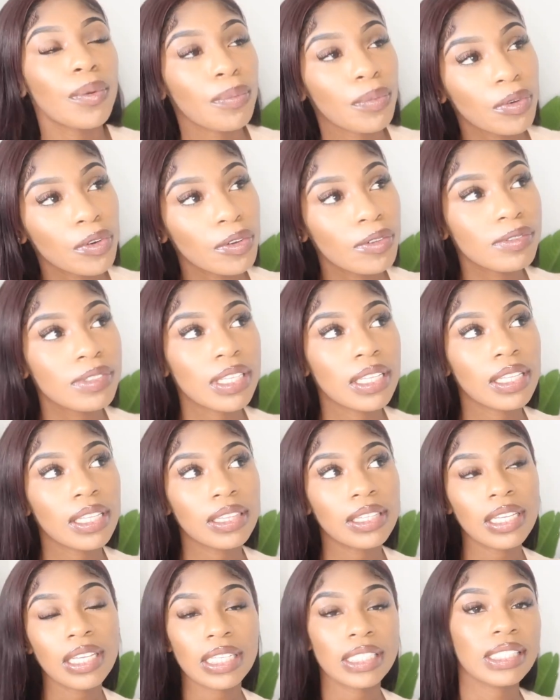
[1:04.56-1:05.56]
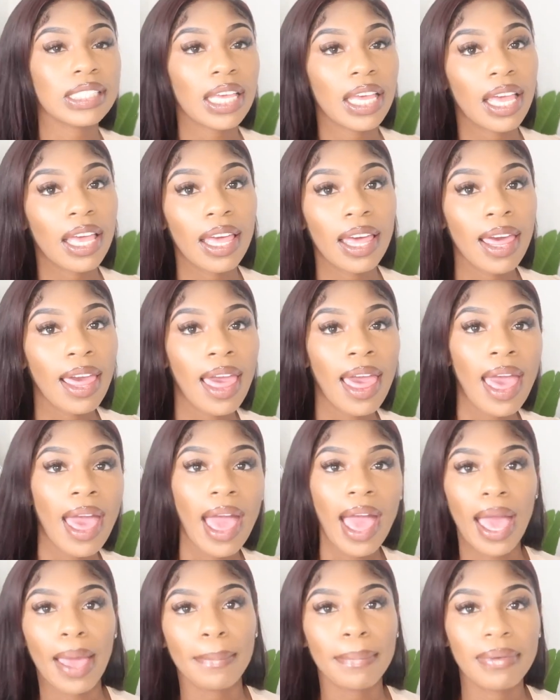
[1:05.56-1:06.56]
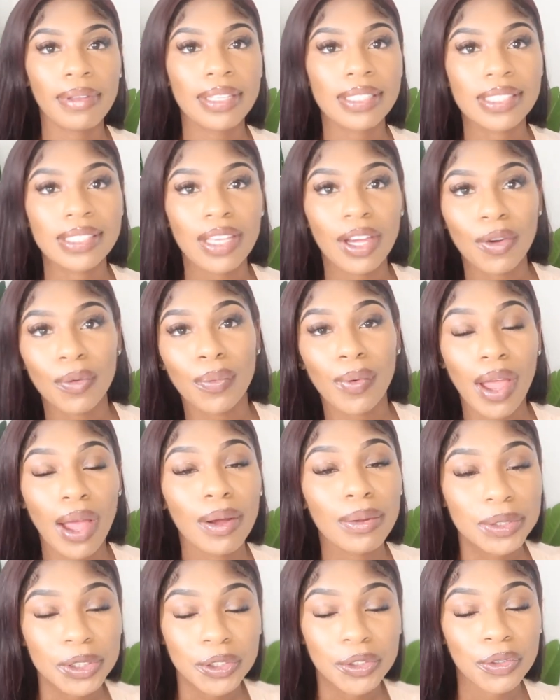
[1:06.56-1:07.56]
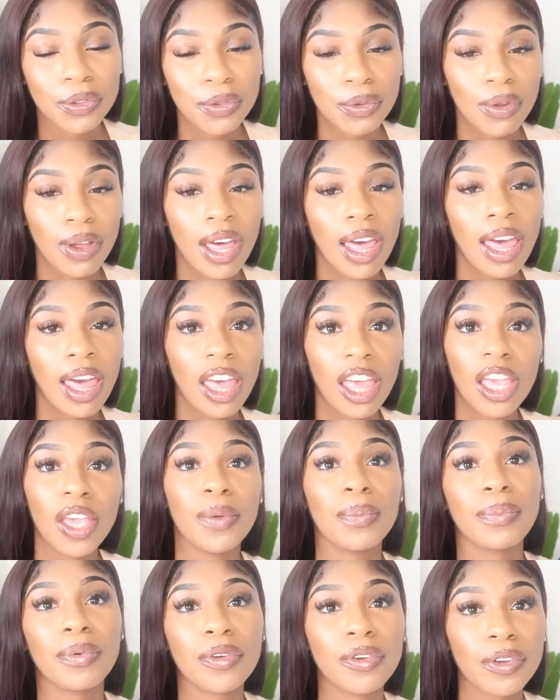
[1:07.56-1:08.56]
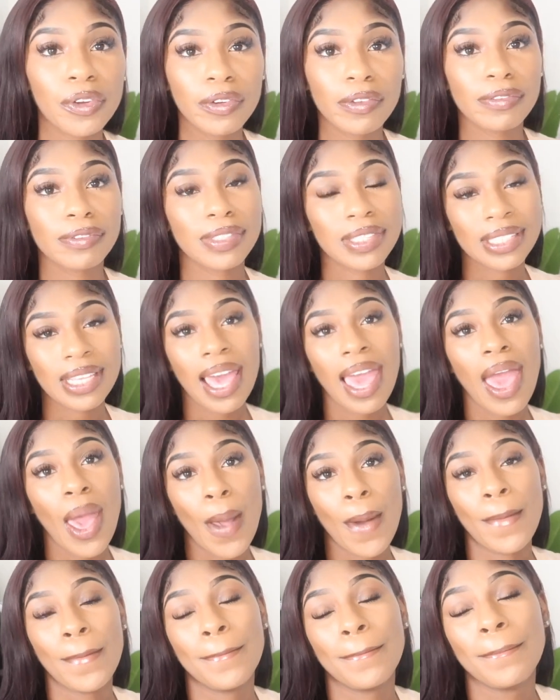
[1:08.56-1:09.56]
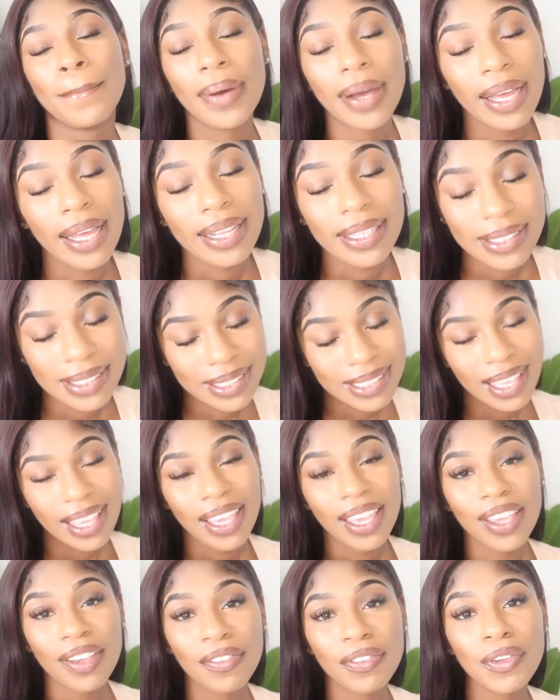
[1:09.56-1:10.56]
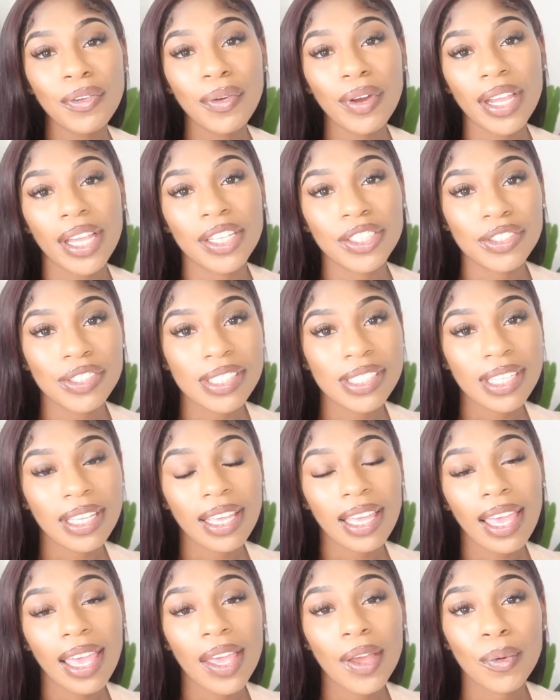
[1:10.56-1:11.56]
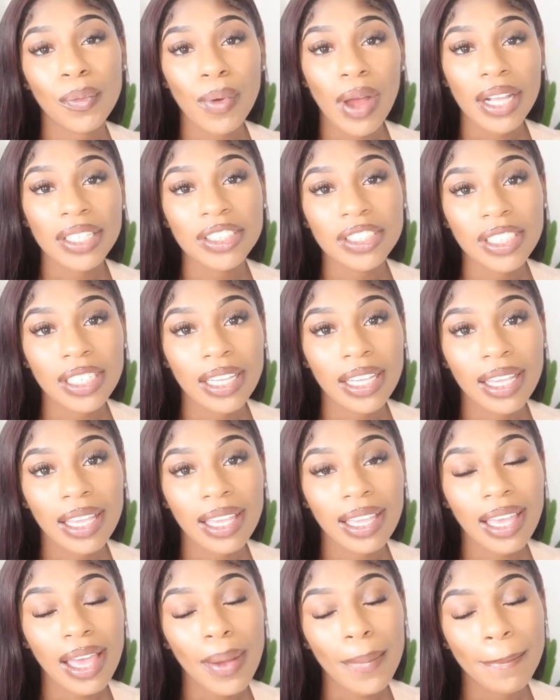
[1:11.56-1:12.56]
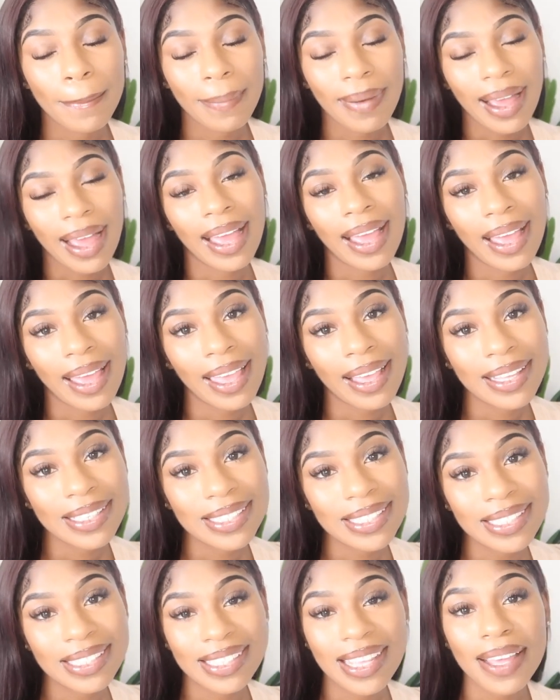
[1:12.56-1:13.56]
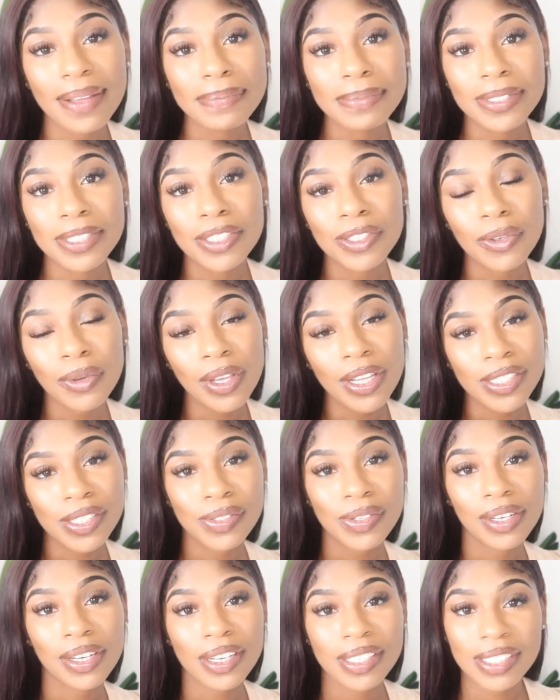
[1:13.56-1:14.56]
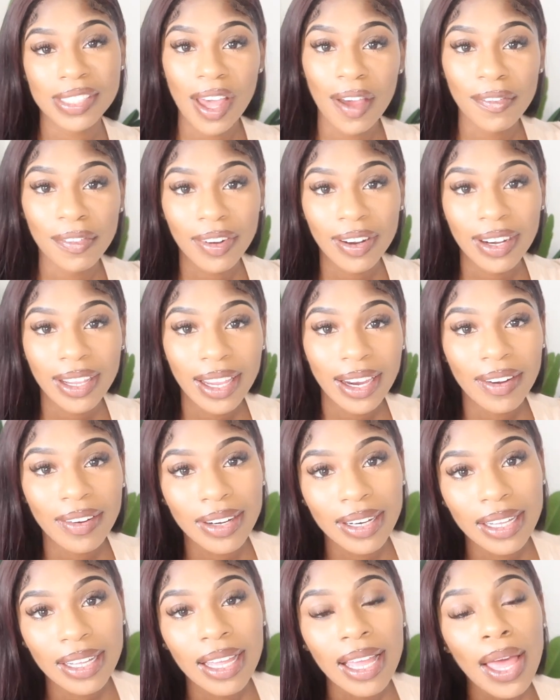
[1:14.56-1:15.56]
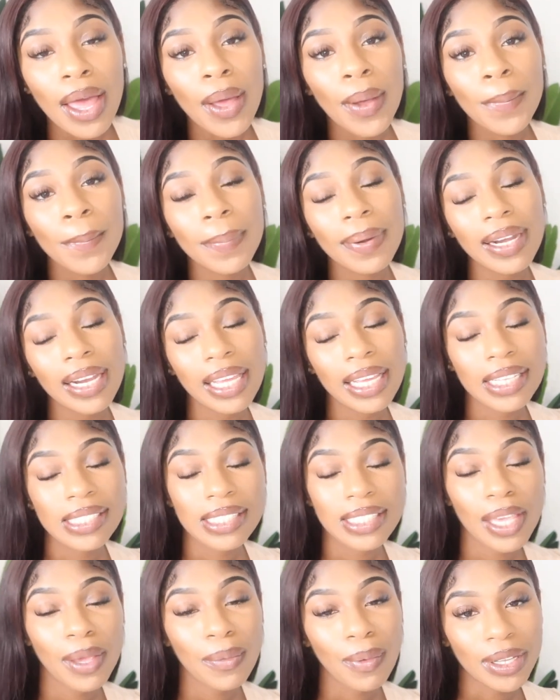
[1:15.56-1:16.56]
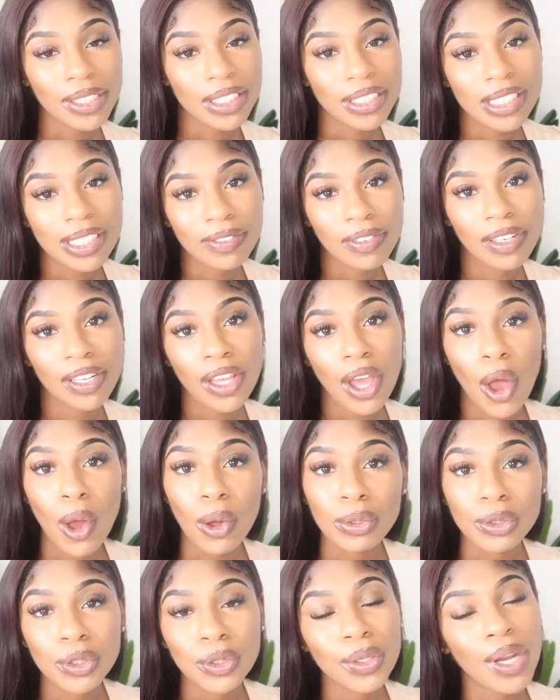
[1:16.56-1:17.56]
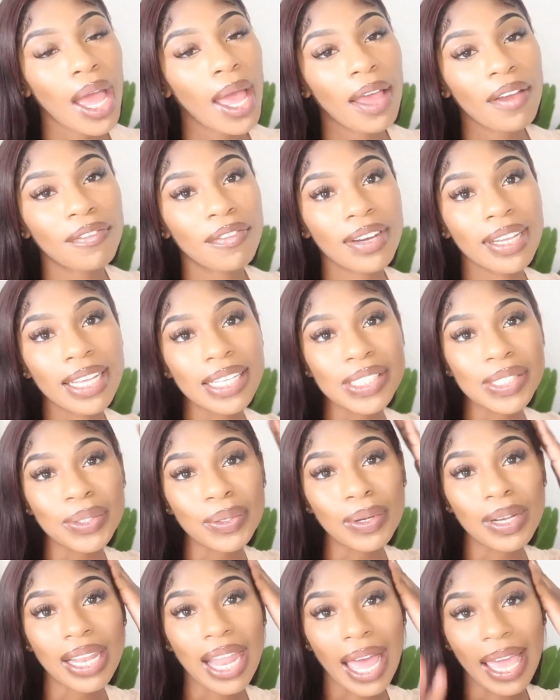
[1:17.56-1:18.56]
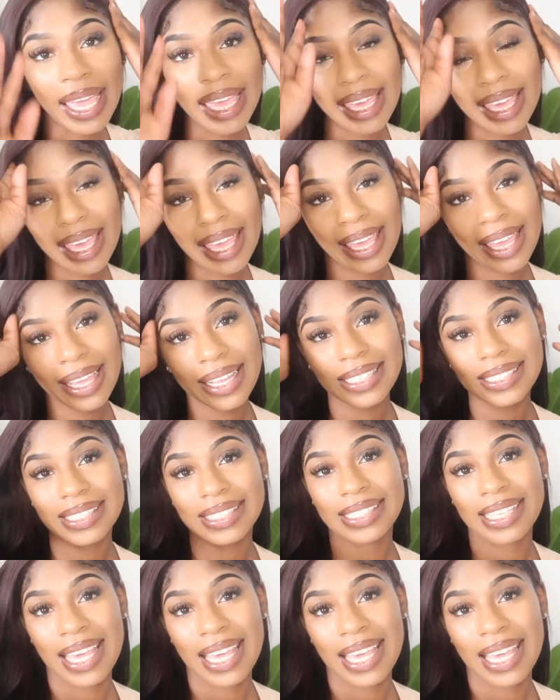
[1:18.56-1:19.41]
improves, and the things that happens around you improves. But if you are interested in watching my steps to entering your soft girl era, please keep watching this video. Do not forget to like it,